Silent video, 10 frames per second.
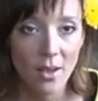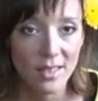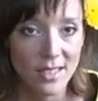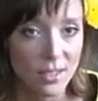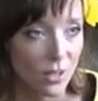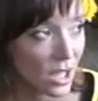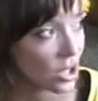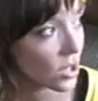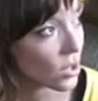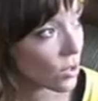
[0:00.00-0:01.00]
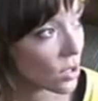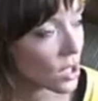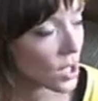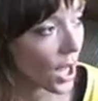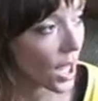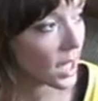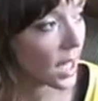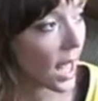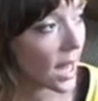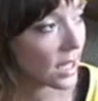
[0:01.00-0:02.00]
This connection to the sun,
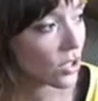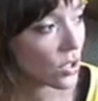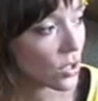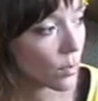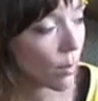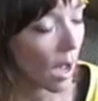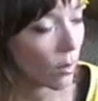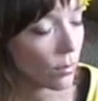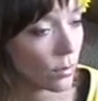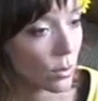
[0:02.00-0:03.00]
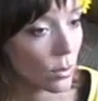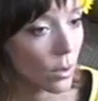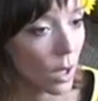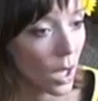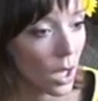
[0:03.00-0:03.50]
and it's just a powerful